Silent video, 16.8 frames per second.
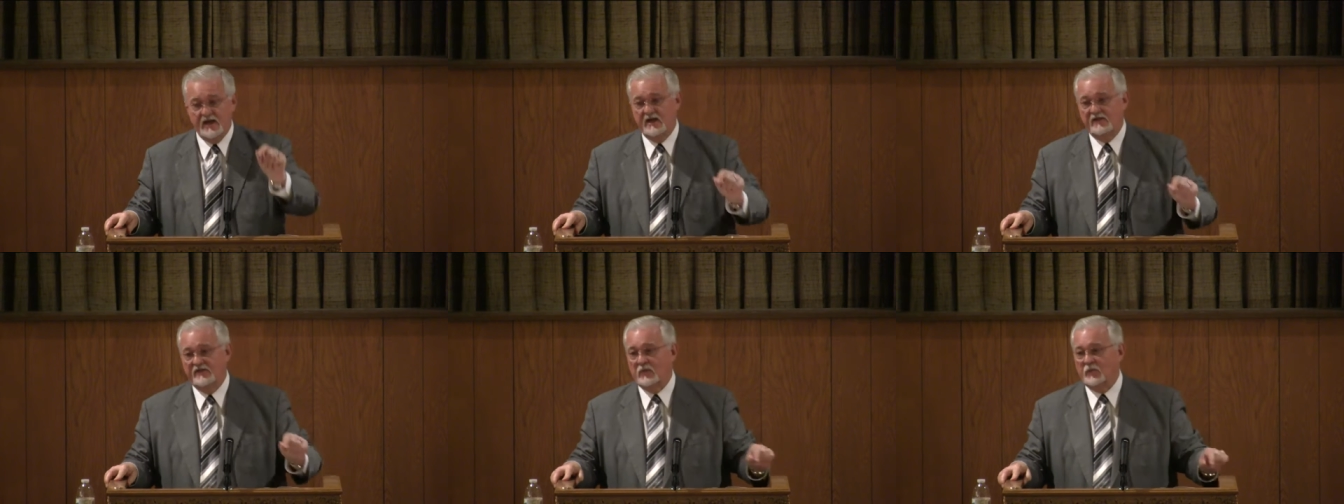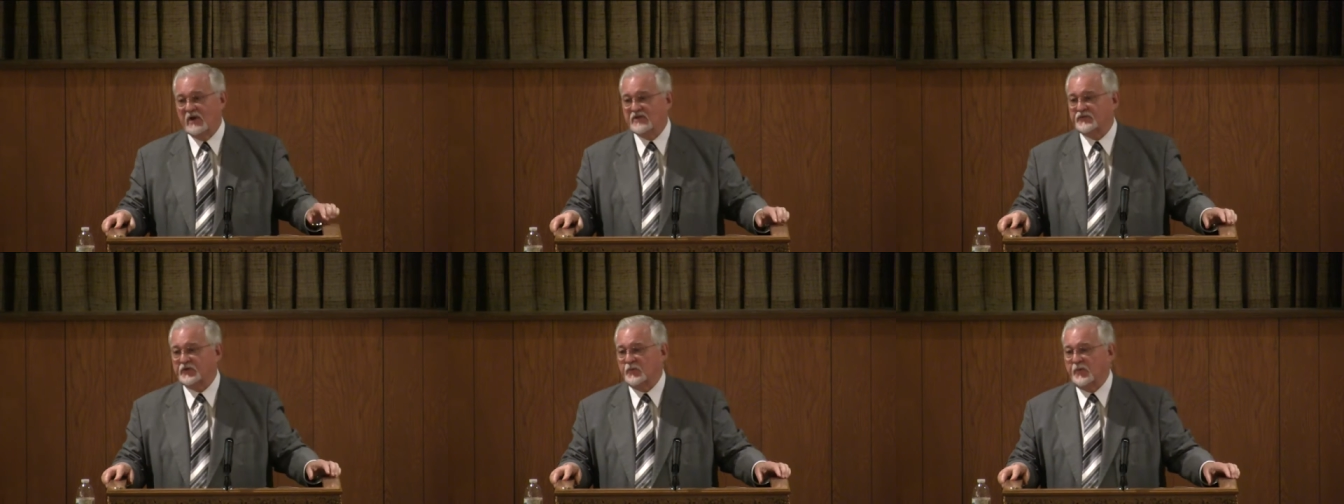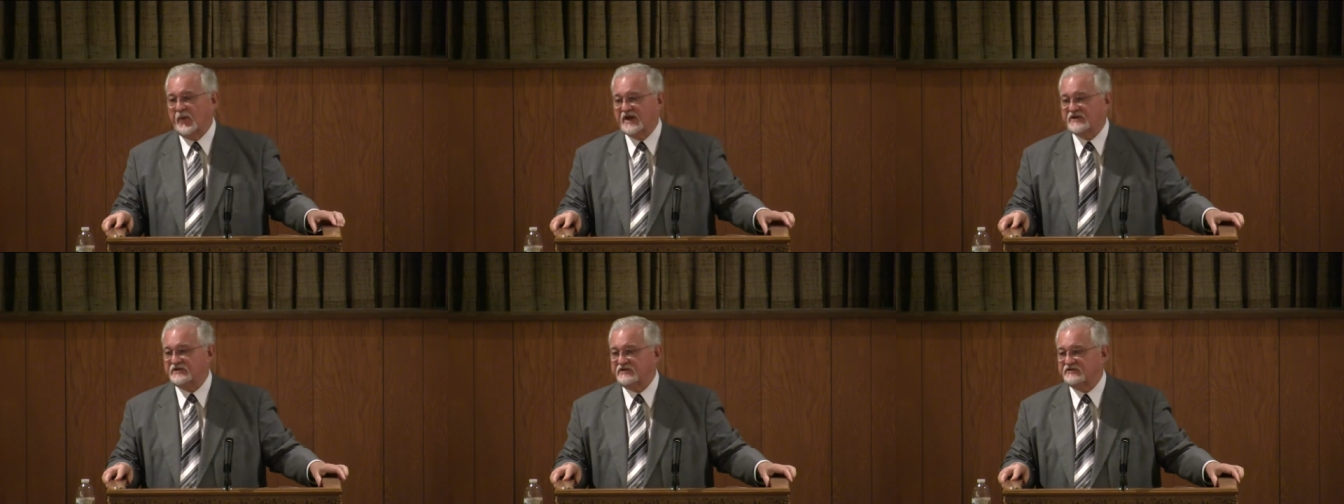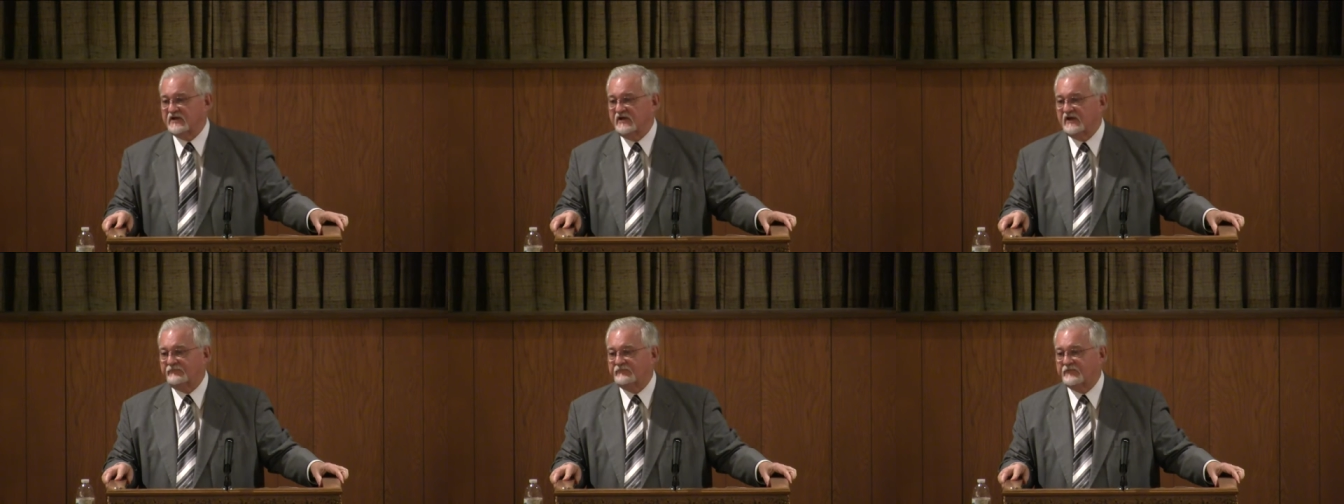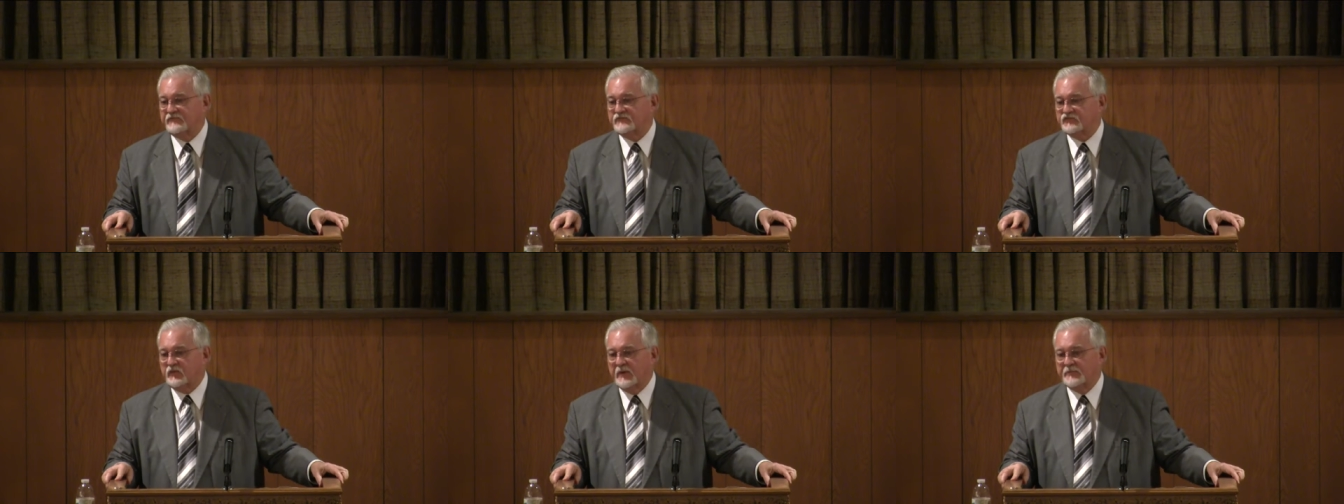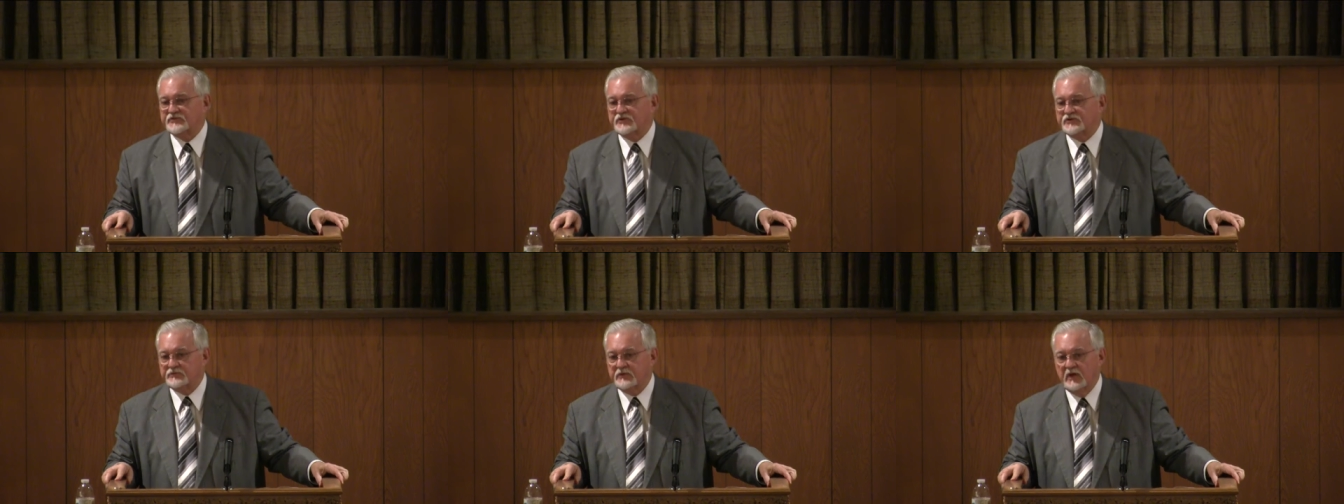that we through patience and comfort of the
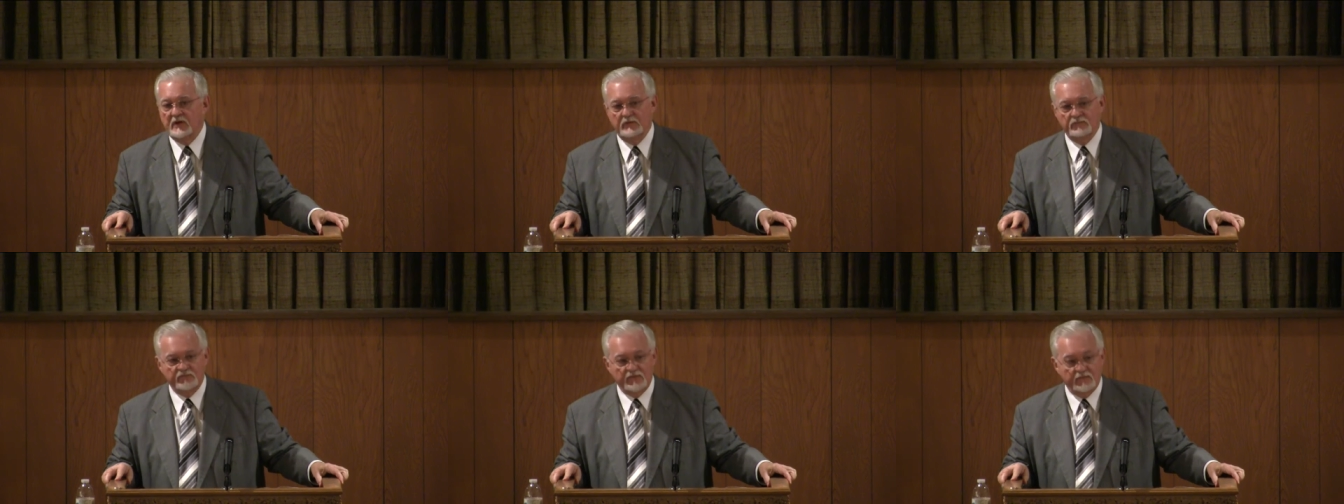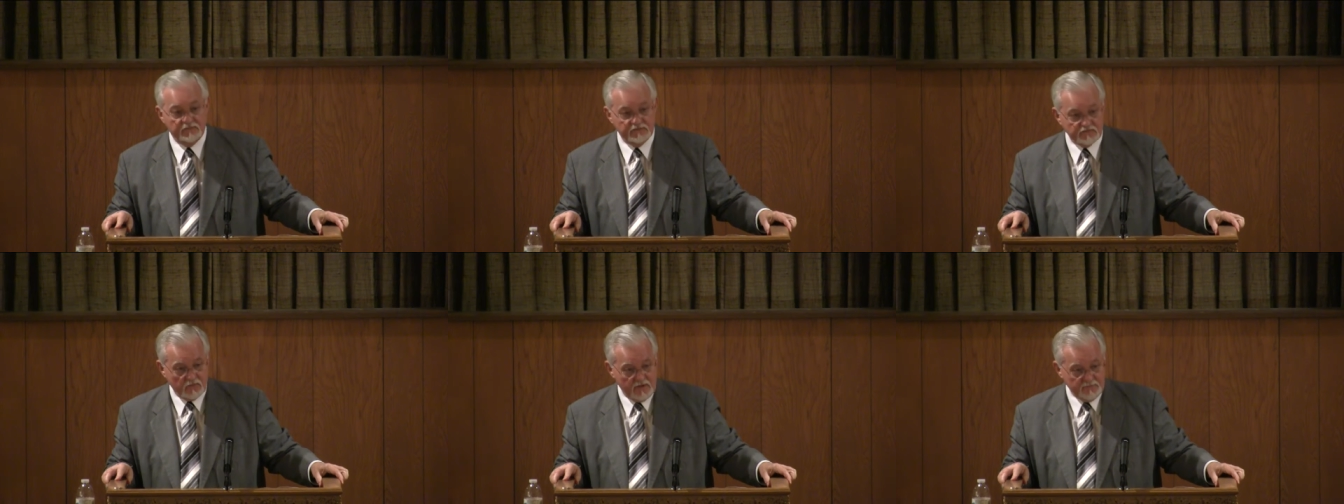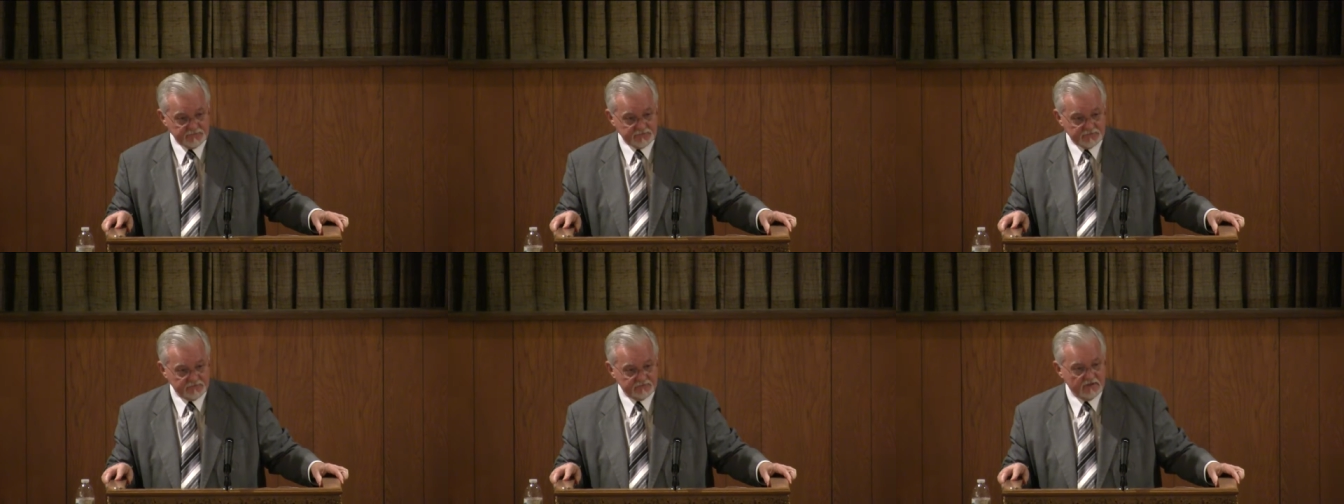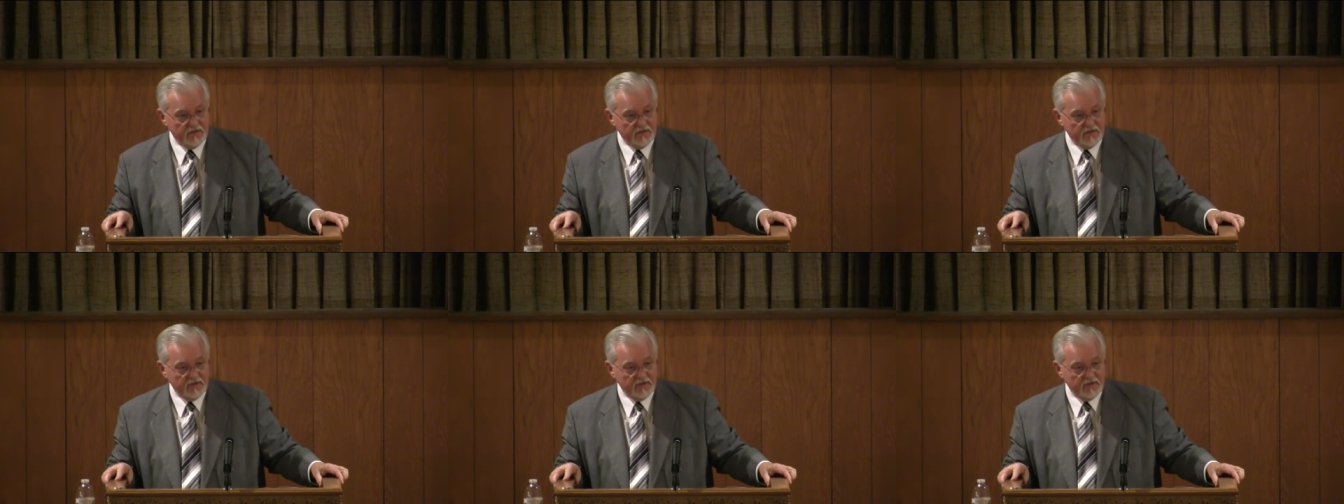Scriptures from the Scriptures